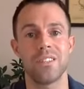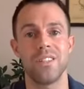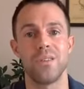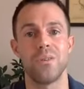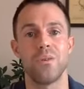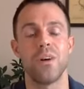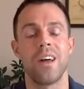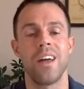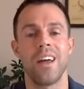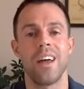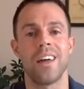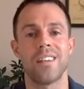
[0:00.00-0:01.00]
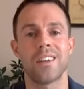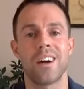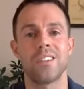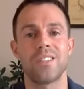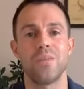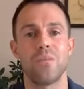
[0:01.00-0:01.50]
to you and
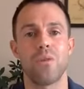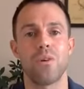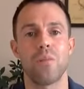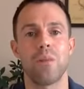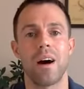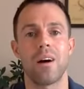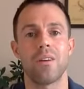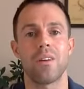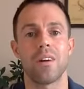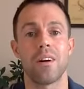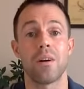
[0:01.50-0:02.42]
talk to you more about